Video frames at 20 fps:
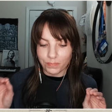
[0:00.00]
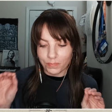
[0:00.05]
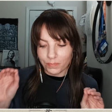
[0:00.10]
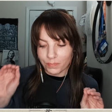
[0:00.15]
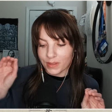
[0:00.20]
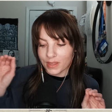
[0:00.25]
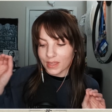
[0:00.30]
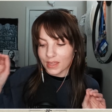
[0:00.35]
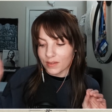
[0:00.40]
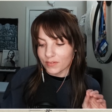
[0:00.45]

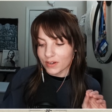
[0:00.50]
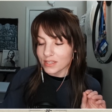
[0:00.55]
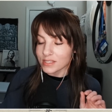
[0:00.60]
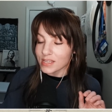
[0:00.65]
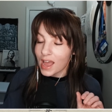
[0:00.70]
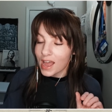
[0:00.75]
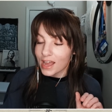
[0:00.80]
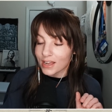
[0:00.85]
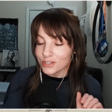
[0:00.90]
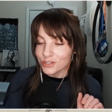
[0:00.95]
being even
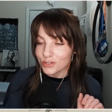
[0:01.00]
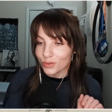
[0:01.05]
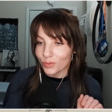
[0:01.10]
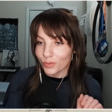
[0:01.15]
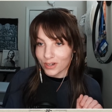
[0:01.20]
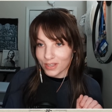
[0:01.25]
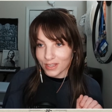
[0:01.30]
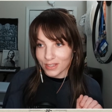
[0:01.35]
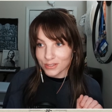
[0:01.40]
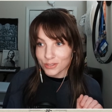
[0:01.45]
attached to the
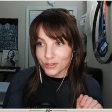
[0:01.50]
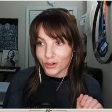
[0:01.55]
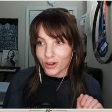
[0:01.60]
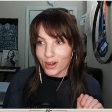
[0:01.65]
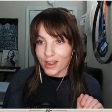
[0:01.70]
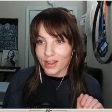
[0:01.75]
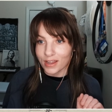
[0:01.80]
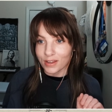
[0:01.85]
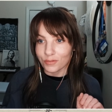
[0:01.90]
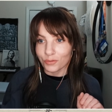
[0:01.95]
word Easter
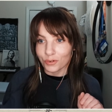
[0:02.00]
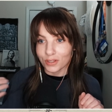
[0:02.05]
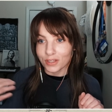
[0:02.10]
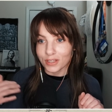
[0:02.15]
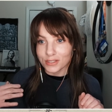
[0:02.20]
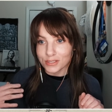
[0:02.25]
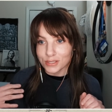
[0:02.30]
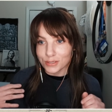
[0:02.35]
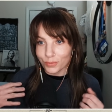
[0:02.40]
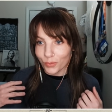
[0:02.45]
egg. It really
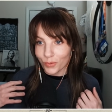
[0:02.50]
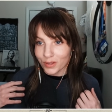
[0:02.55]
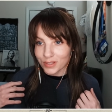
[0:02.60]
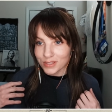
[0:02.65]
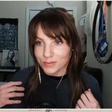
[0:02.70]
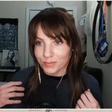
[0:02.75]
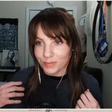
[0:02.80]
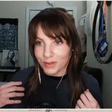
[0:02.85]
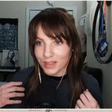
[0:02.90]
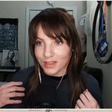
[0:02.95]

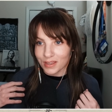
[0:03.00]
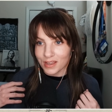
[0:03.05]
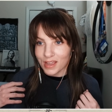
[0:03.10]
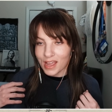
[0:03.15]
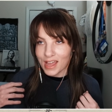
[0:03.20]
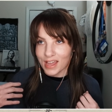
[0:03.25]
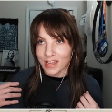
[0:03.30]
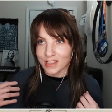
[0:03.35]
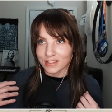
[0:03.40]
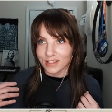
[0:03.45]
disappoints me.
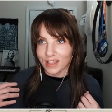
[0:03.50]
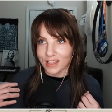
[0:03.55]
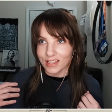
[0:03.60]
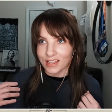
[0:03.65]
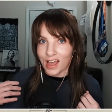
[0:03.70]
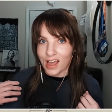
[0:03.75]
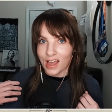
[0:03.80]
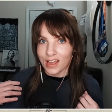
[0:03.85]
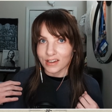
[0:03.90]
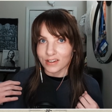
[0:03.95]
And like kind